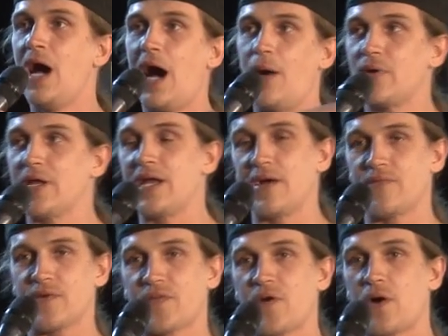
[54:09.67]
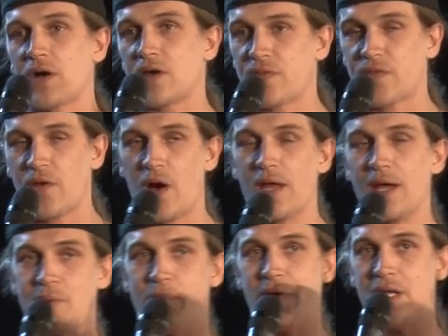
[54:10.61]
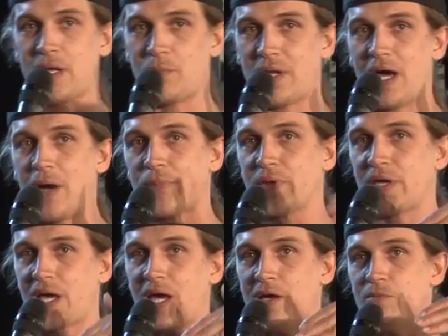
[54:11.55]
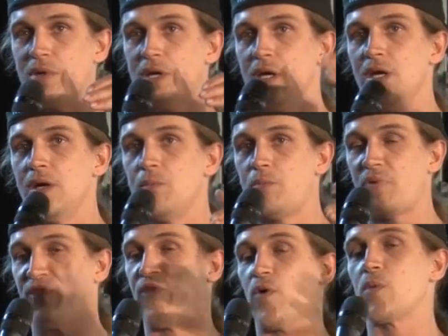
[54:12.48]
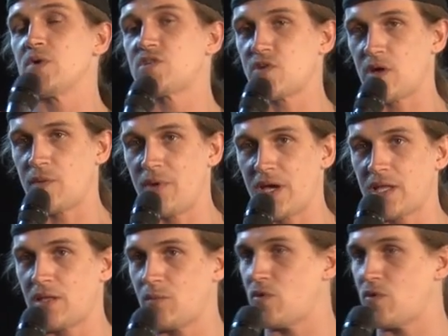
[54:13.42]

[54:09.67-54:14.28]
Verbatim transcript: I would have never th- thought I'd be in a Monopoly game before we started making the